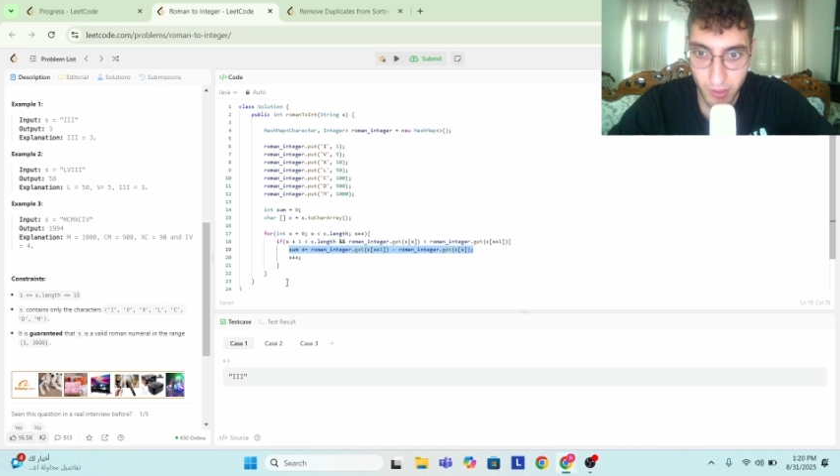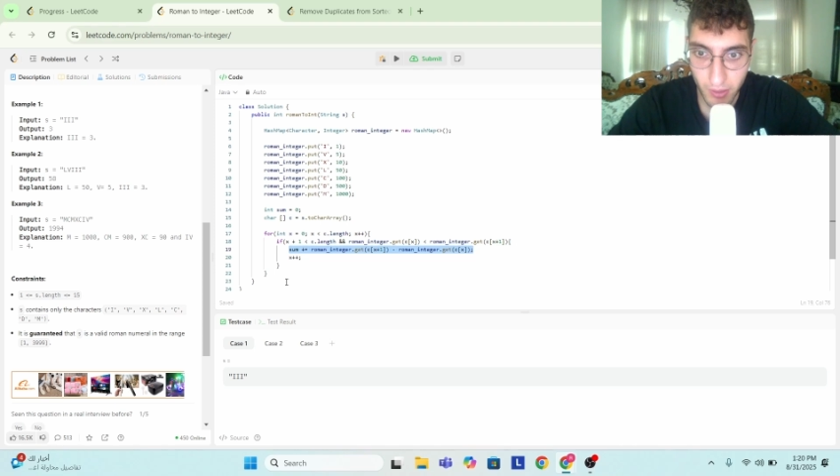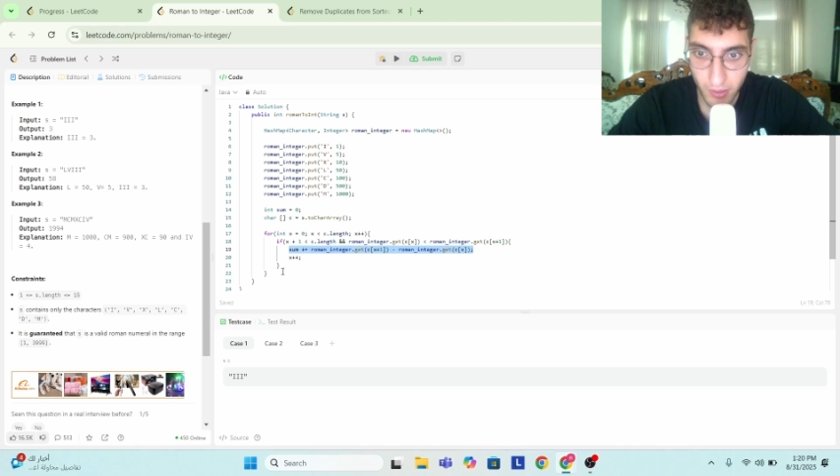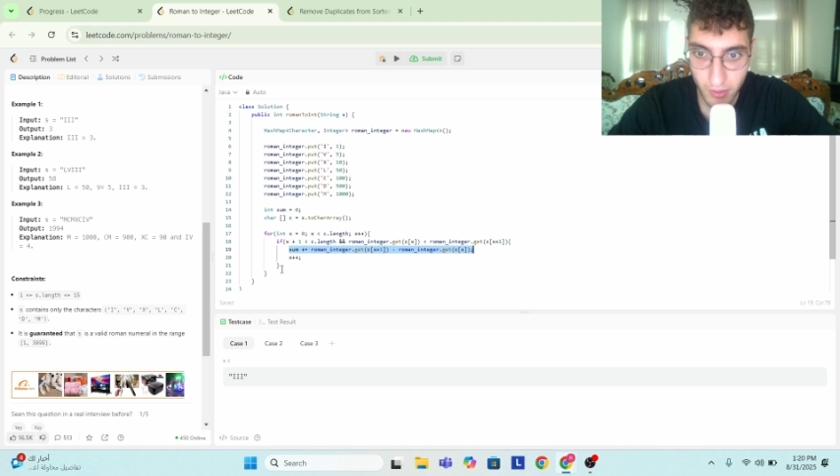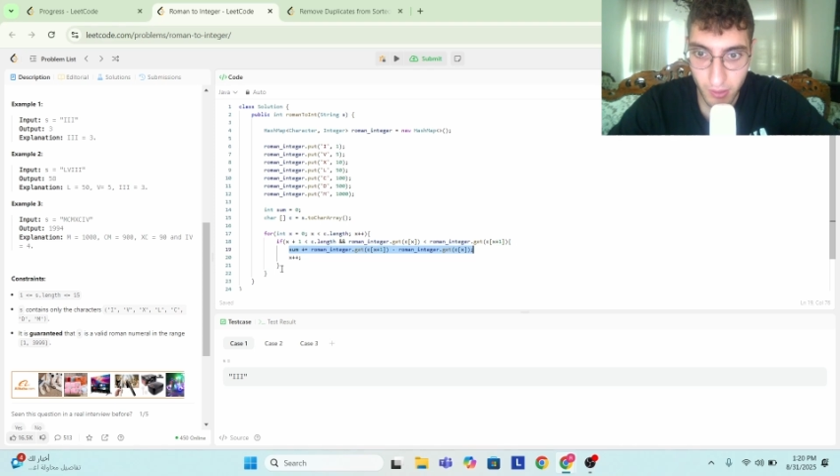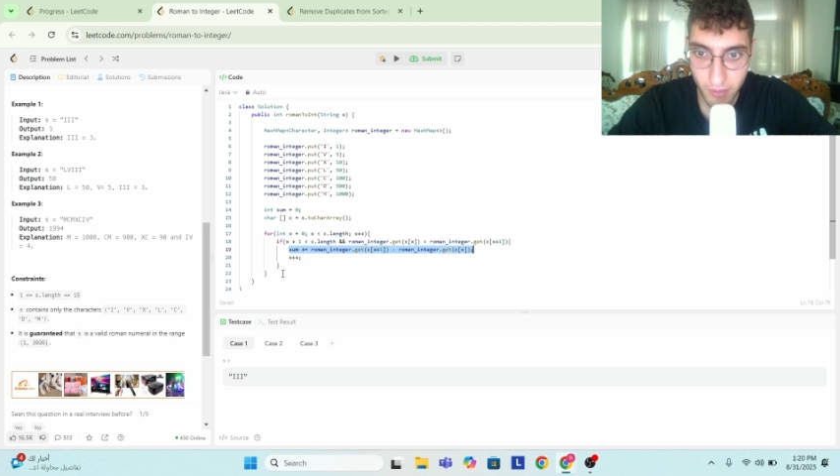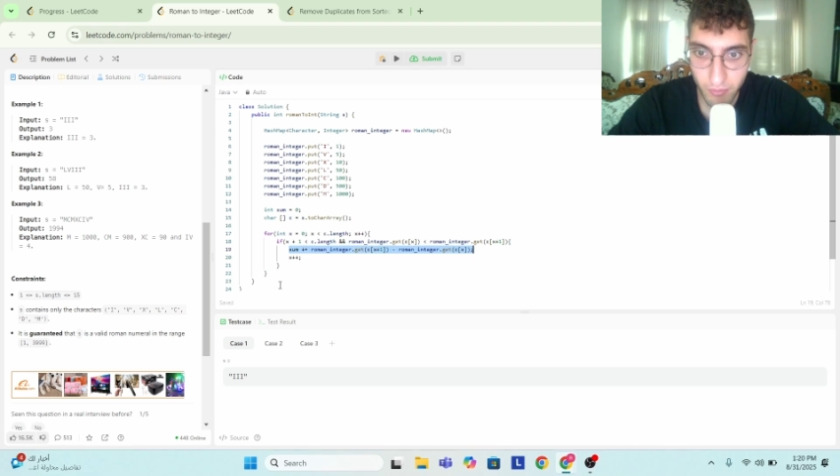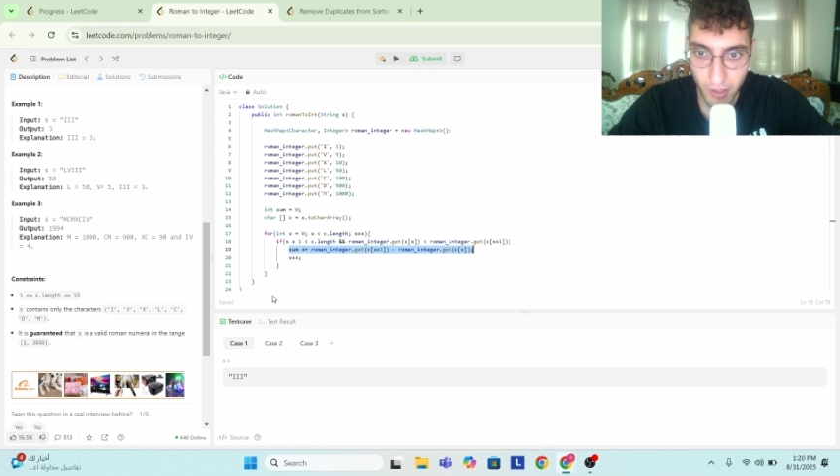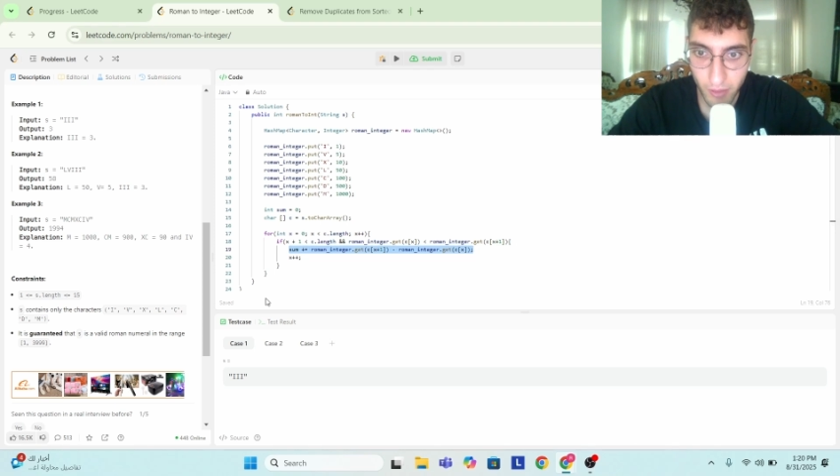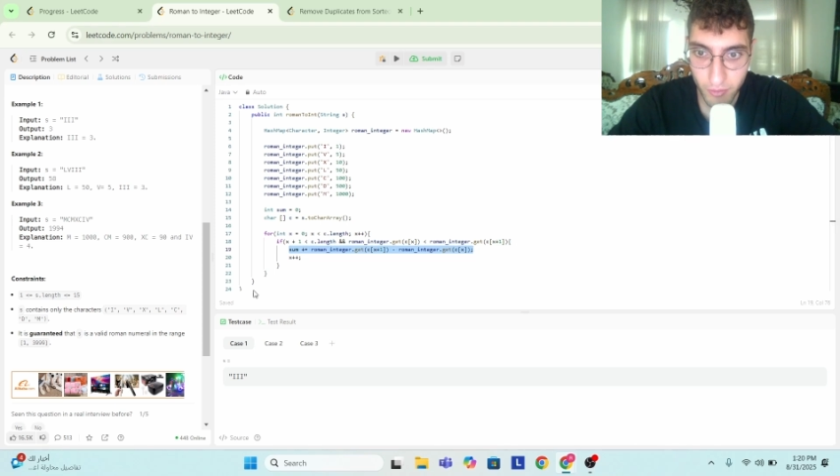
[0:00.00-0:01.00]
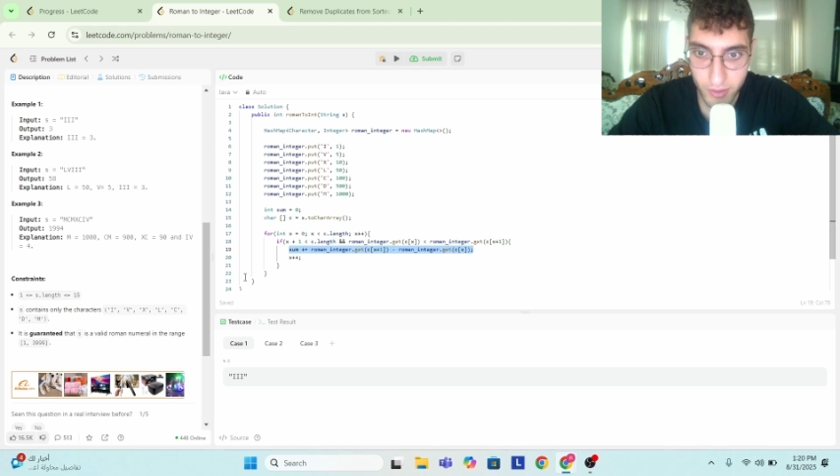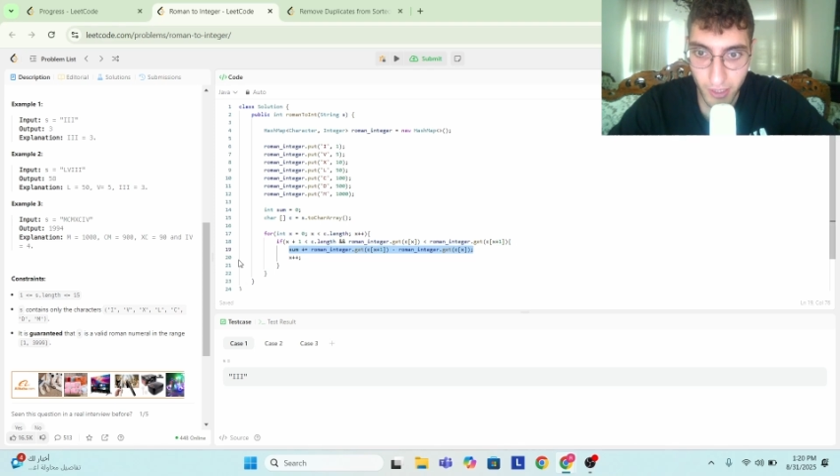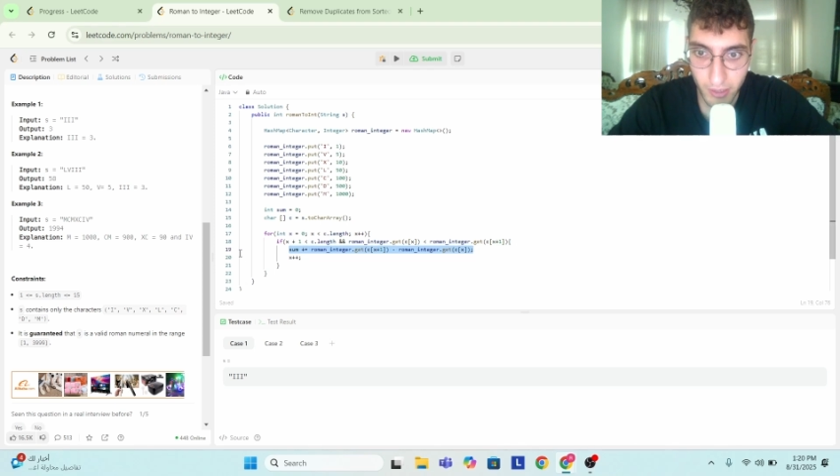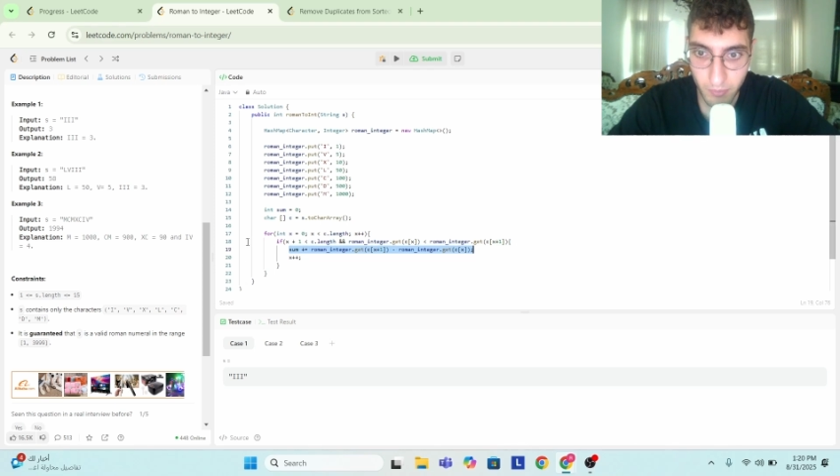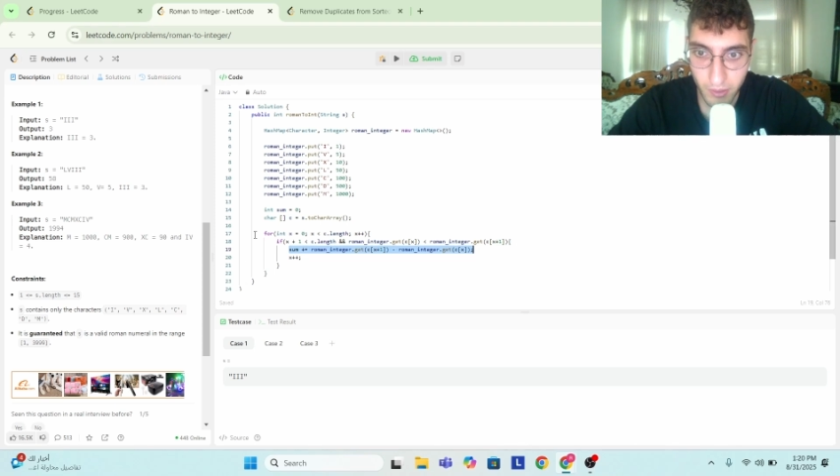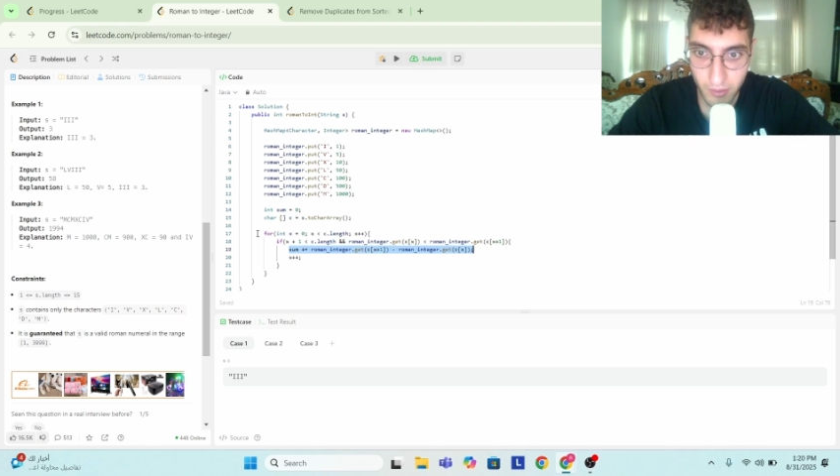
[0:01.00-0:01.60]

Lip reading: to leave our if statement.